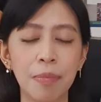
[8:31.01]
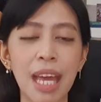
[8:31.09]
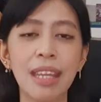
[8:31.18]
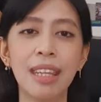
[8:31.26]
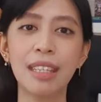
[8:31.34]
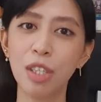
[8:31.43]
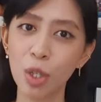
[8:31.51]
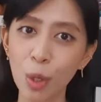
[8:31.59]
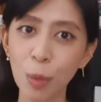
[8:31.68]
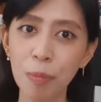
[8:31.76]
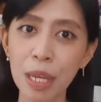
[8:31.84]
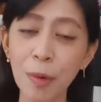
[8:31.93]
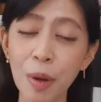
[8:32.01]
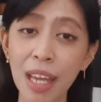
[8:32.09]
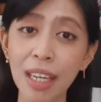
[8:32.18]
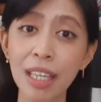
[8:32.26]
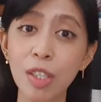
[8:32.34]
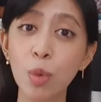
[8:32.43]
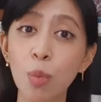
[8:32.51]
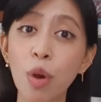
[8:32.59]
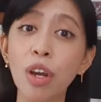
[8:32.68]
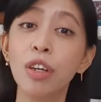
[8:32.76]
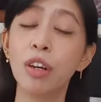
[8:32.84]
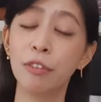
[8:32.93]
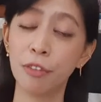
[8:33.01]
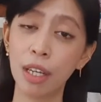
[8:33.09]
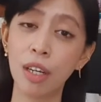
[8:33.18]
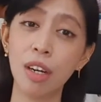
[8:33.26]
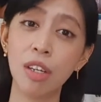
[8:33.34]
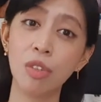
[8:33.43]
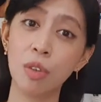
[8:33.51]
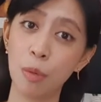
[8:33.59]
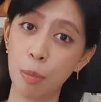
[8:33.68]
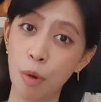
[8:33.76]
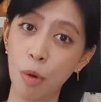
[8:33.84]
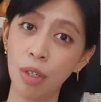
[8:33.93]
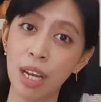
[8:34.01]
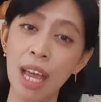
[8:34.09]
And then 2, be ready to work your fingers to the bone.